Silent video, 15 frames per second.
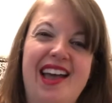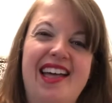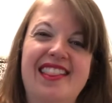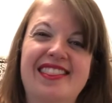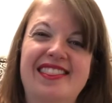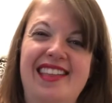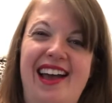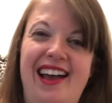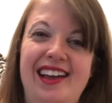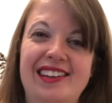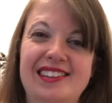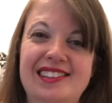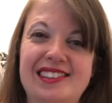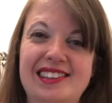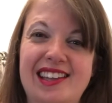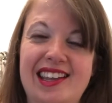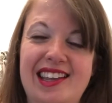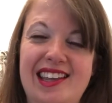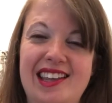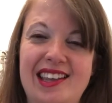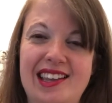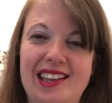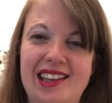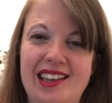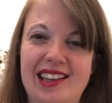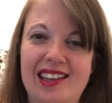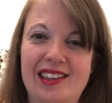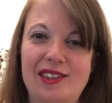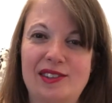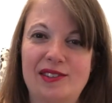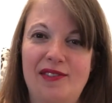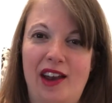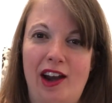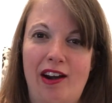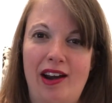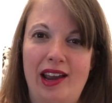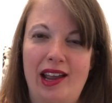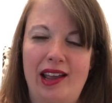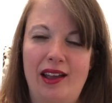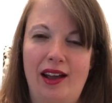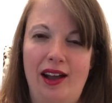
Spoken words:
That he is very